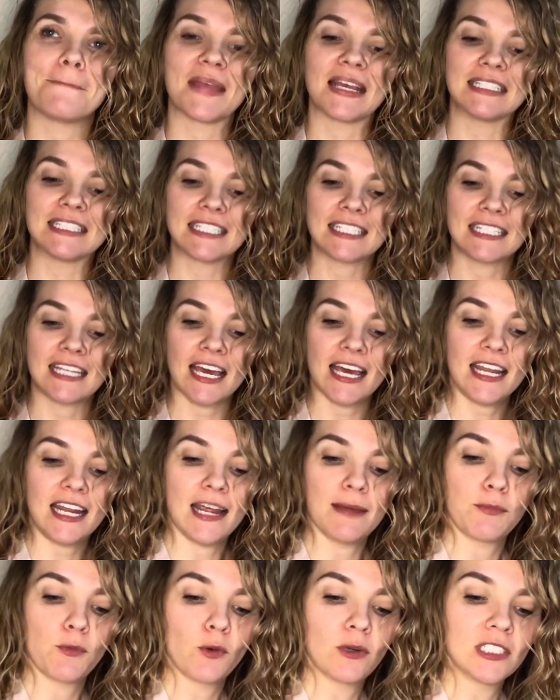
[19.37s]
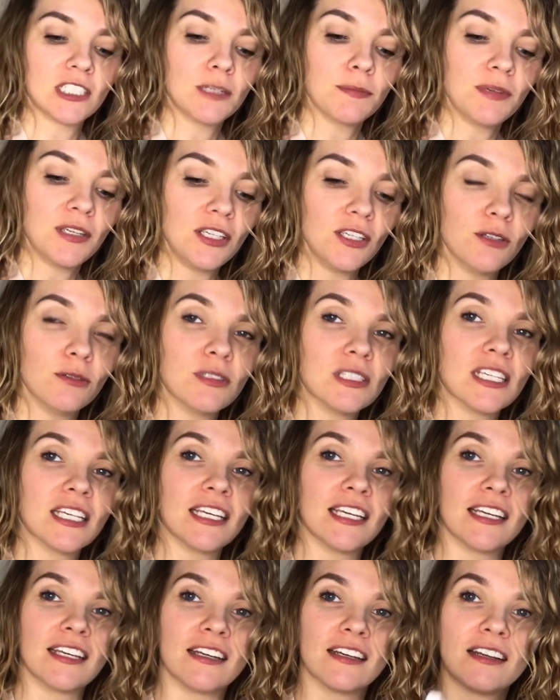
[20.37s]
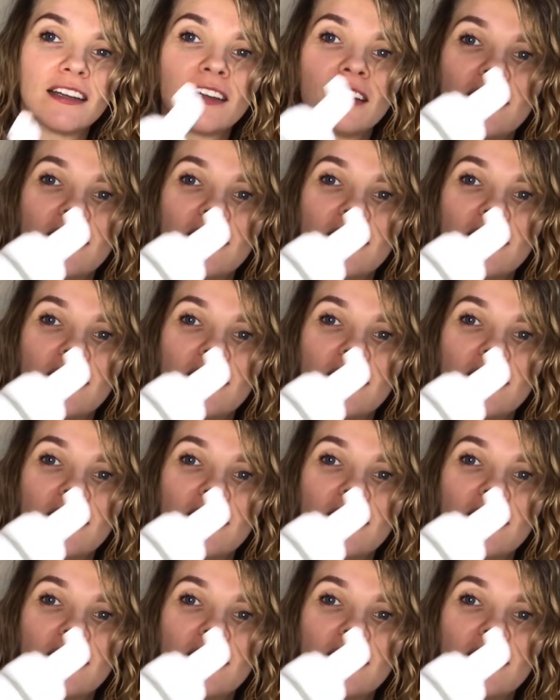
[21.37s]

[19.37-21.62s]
Instead, I'm going to be using